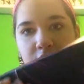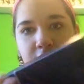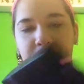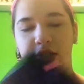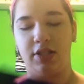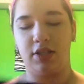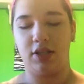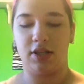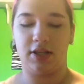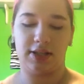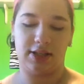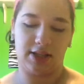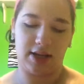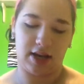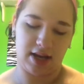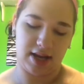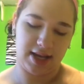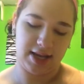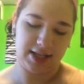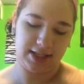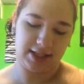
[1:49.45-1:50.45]
Just looks
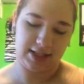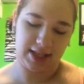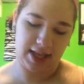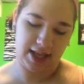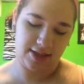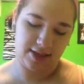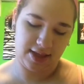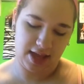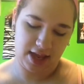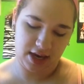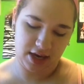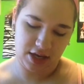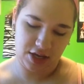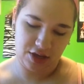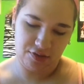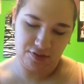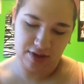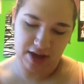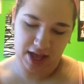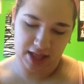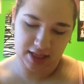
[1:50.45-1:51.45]
nice, and then
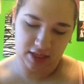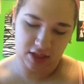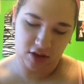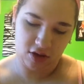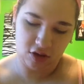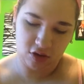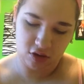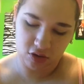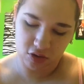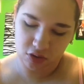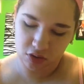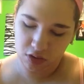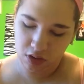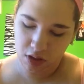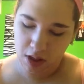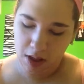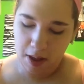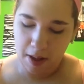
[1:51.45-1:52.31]
you got the whole